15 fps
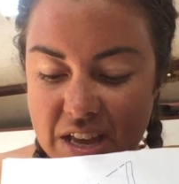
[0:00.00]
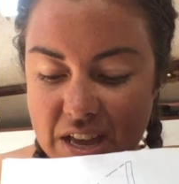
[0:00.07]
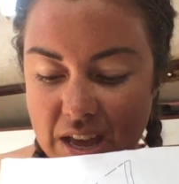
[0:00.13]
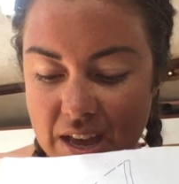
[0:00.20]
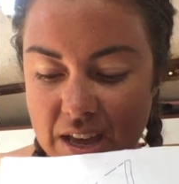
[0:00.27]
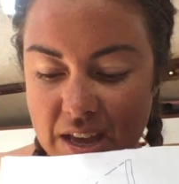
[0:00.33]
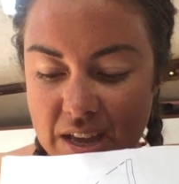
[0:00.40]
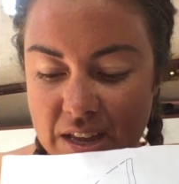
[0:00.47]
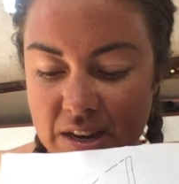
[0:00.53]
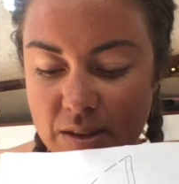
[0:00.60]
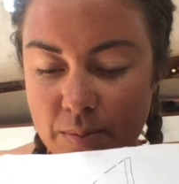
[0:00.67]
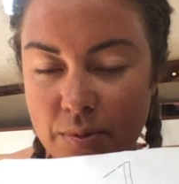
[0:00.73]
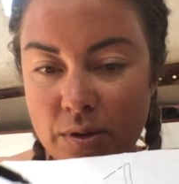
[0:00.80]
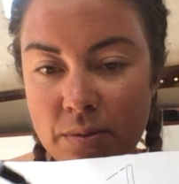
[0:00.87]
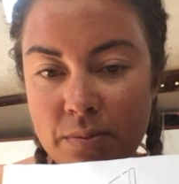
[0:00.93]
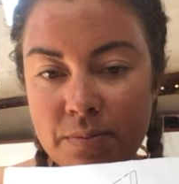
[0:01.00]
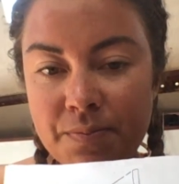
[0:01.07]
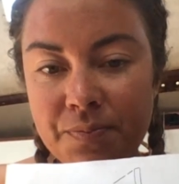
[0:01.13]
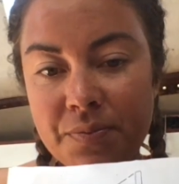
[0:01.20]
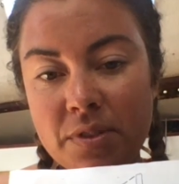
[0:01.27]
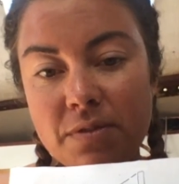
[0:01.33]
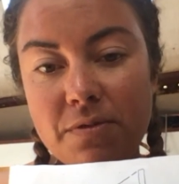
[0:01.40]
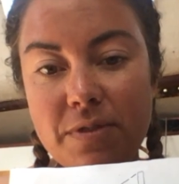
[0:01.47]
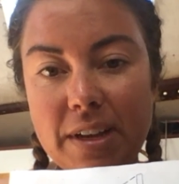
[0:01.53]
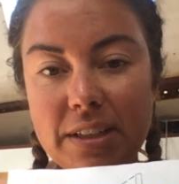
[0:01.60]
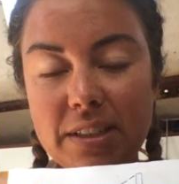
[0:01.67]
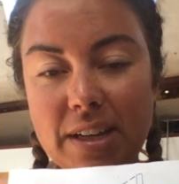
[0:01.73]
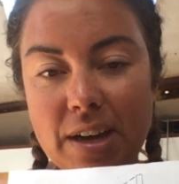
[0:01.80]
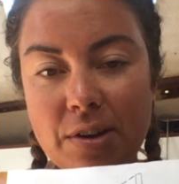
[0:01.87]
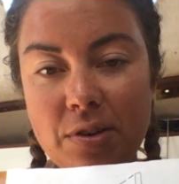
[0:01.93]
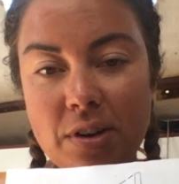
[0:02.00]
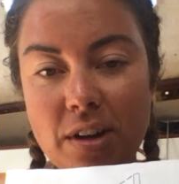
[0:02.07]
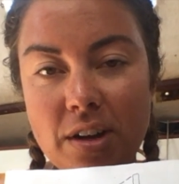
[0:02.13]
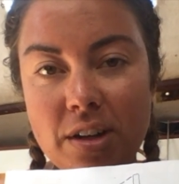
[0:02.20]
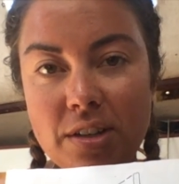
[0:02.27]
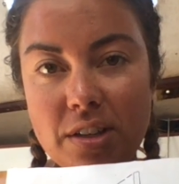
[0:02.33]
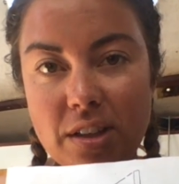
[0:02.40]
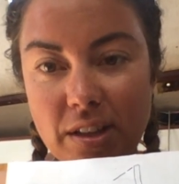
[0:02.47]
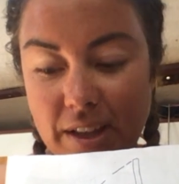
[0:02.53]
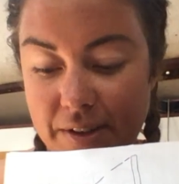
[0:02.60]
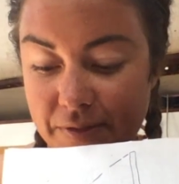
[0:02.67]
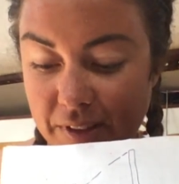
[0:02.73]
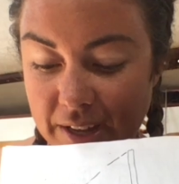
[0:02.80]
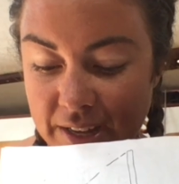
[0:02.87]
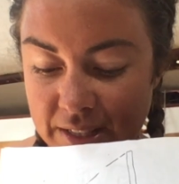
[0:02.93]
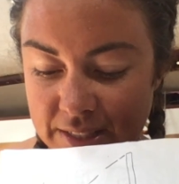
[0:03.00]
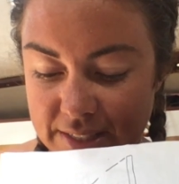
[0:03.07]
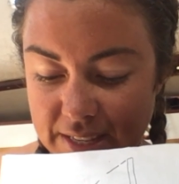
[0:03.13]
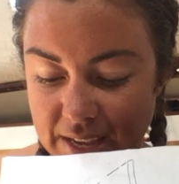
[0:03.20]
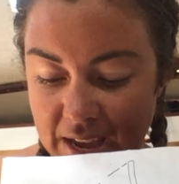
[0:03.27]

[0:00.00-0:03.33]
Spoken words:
the boom fell down onto the lifelines,